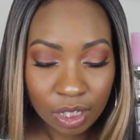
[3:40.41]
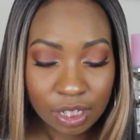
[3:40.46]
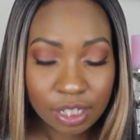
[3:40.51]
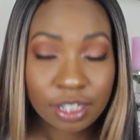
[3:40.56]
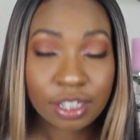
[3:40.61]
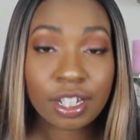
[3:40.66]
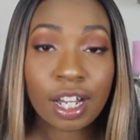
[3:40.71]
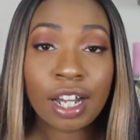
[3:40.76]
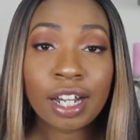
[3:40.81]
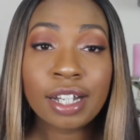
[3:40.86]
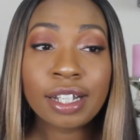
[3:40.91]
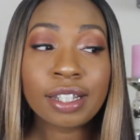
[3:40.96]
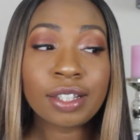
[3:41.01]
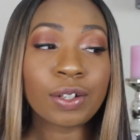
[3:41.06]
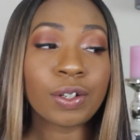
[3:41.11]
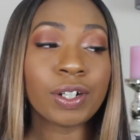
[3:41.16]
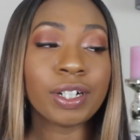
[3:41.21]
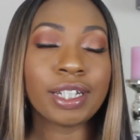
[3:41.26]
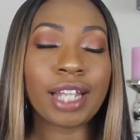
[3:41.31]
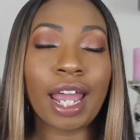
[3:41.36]
Studs
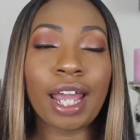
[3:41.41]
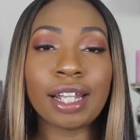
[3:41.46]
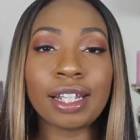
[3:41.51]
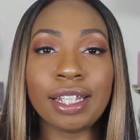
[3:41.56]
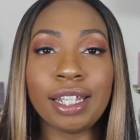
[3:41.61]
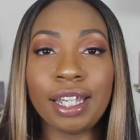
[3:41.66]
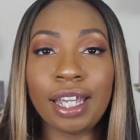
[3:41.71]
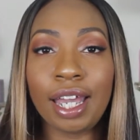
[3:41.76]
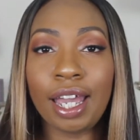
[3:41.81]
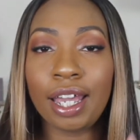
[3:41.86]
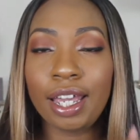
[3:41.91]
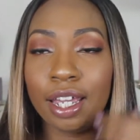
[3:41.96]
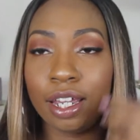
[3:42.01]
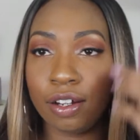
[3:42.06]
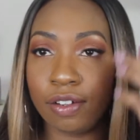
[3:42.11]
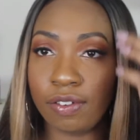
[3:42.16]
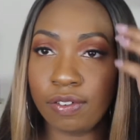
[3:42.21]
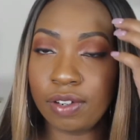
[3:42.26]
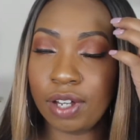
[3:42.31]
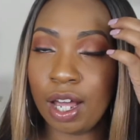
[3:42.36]
or dangly
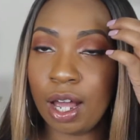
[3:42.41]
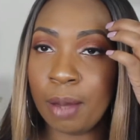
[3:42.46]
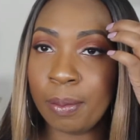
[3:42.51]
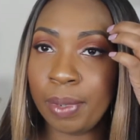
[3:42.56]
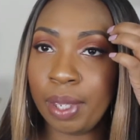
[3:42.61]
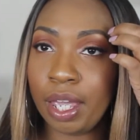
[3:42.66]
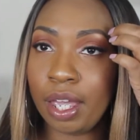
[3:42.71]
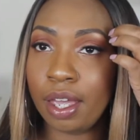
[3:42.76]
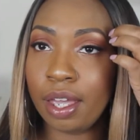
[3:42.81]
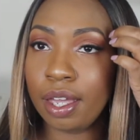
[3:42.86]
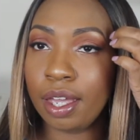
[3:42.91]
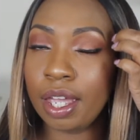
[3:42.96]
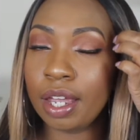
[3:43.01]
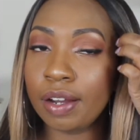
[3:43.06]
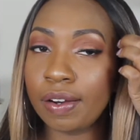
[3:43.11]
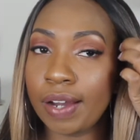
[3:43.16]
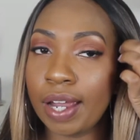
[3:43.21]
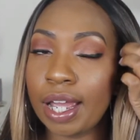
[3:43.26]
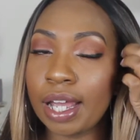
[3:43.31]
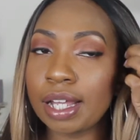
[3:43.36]

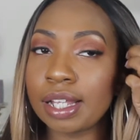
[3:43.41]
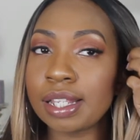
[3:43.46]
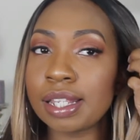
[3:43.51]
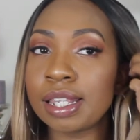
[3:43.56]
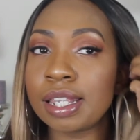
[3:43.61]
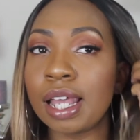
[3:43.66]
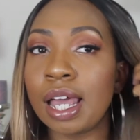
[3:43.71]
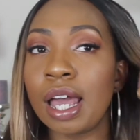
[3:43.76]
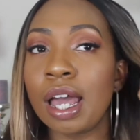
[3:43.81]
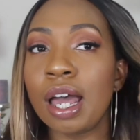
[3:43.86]
earrings?